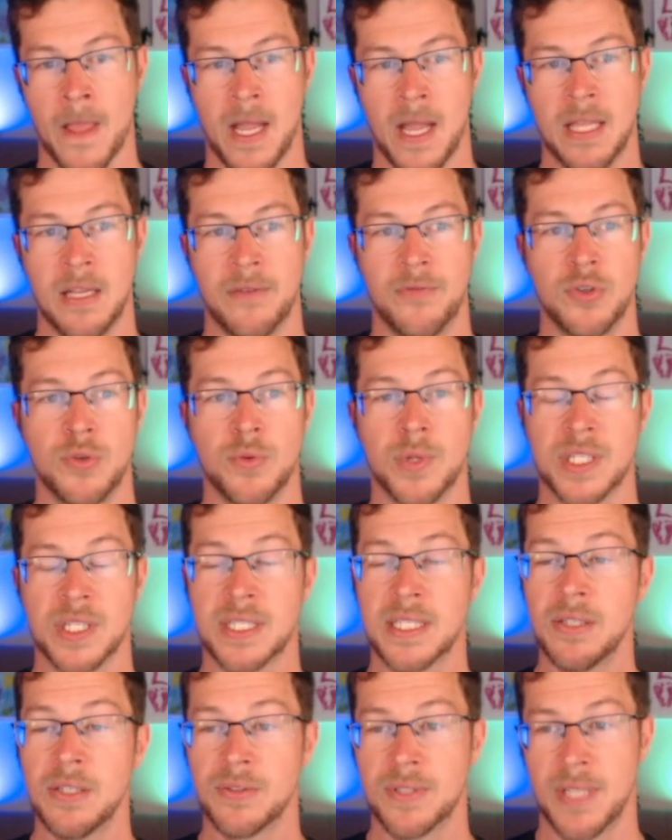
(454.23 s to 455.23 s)
And if you're doing a
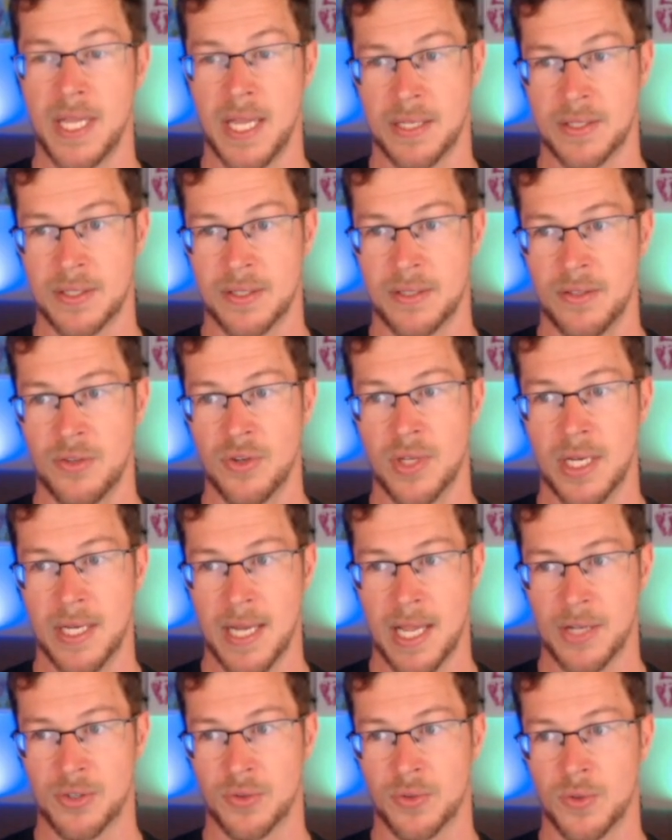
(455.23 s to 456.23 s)
skill test and you get a
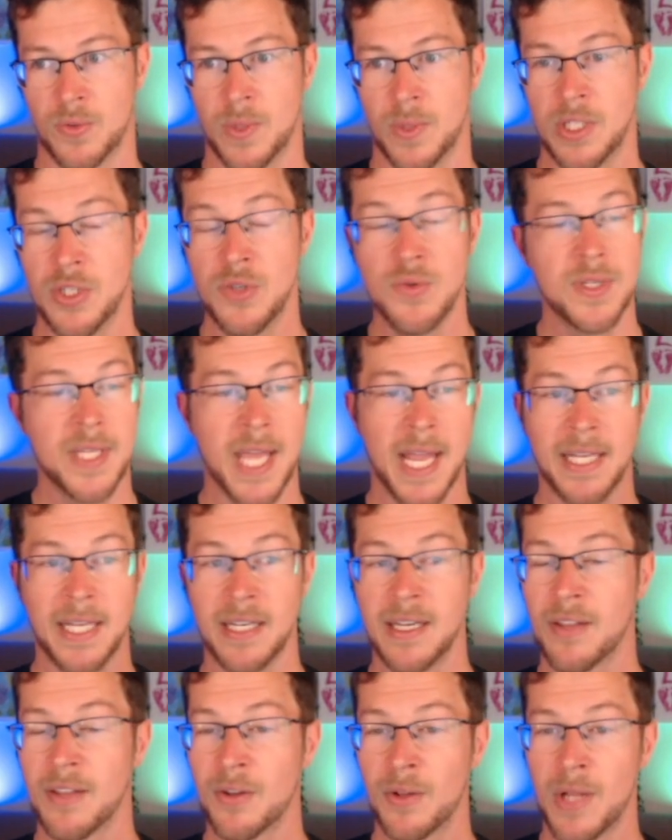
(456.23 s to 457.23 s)
natural 20, you gain
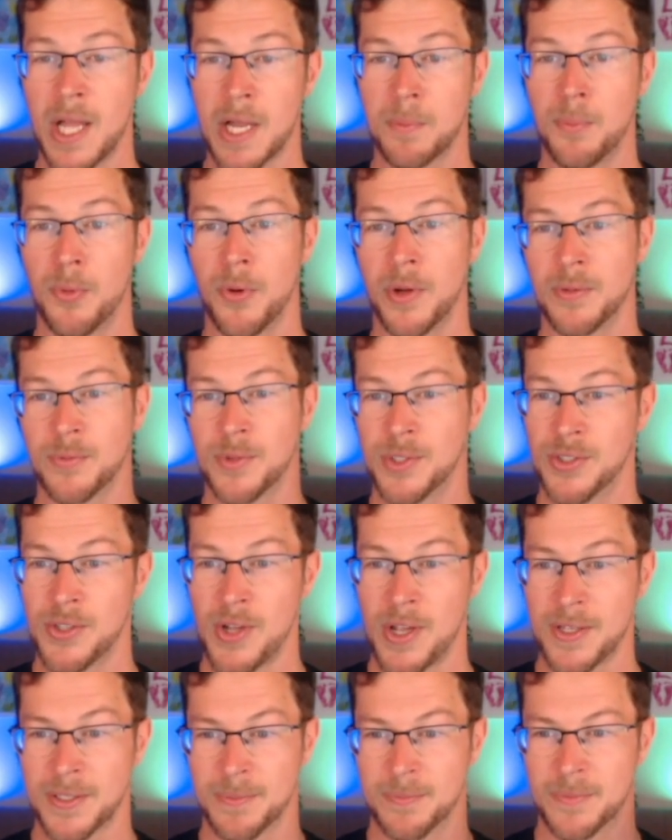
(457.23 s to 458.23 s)
another luck point, which is
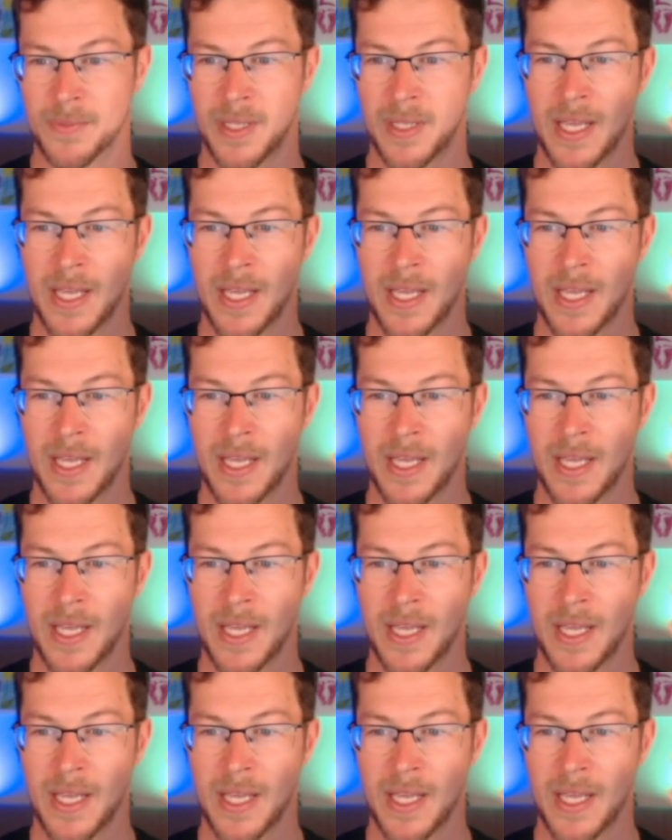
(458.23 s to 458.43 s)
awesome.